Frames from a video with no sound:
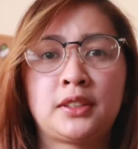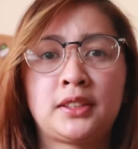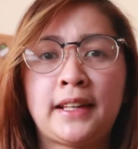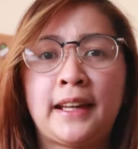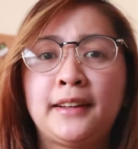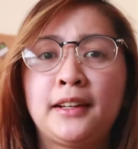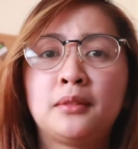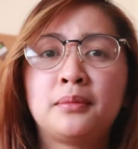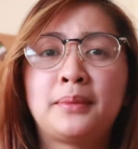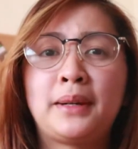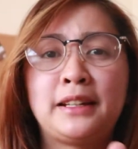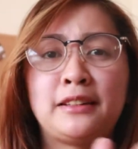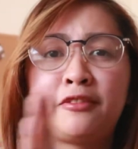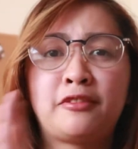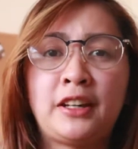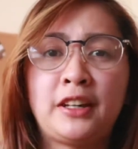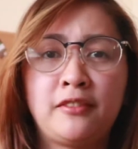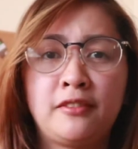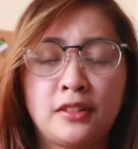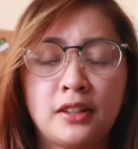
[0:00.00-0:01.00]
standard band
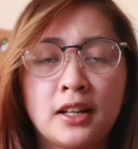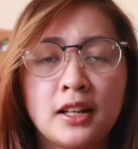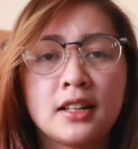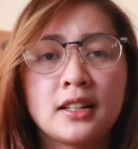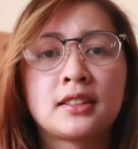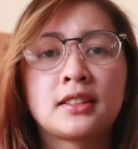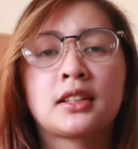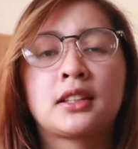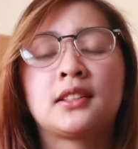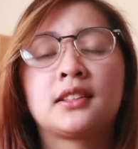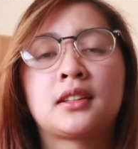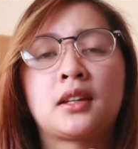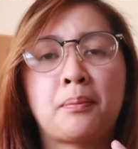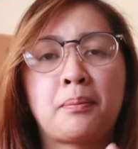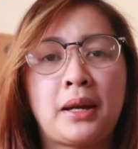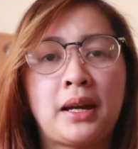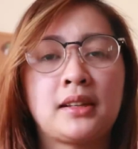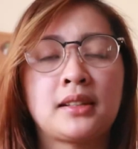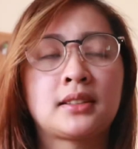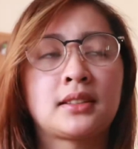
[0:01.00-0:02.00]
5 nurse, because I
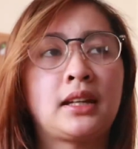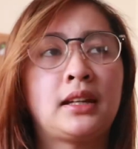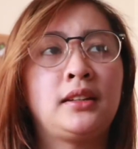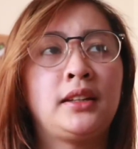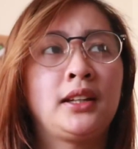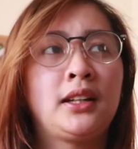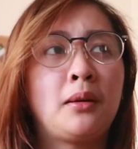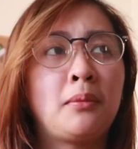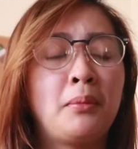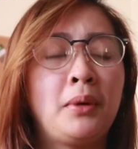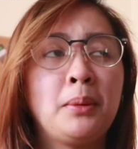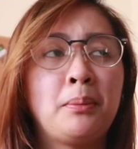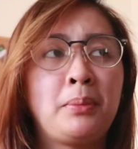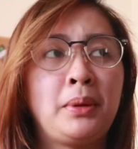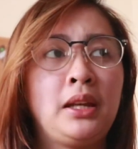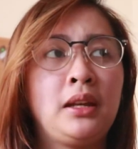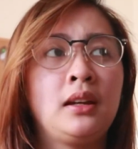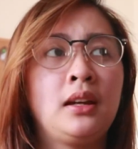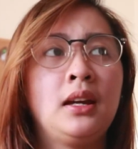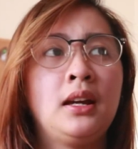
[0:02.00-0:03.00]
passed and I got my
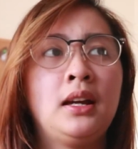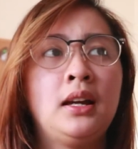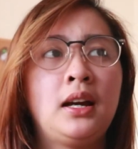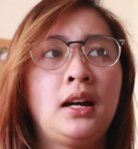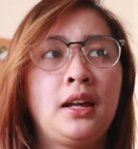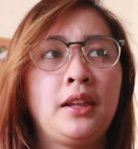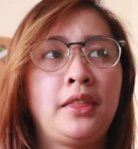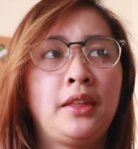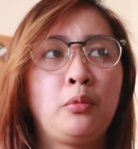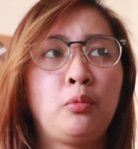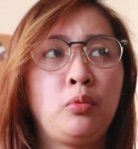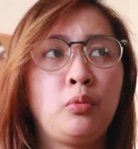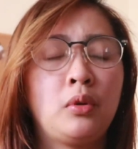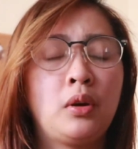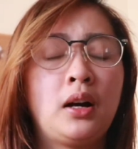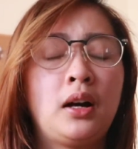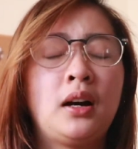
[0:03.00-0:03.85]
pin at the